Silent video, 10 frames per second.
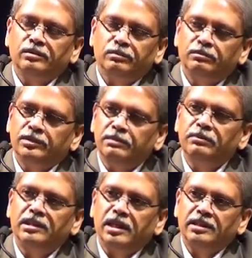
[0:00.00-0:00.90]
So
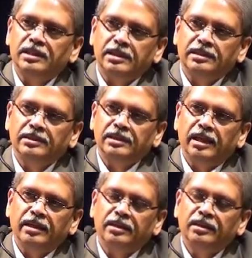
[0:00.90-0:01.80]
simple transactions
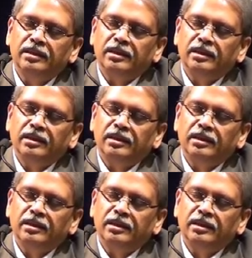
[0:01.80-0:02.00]
like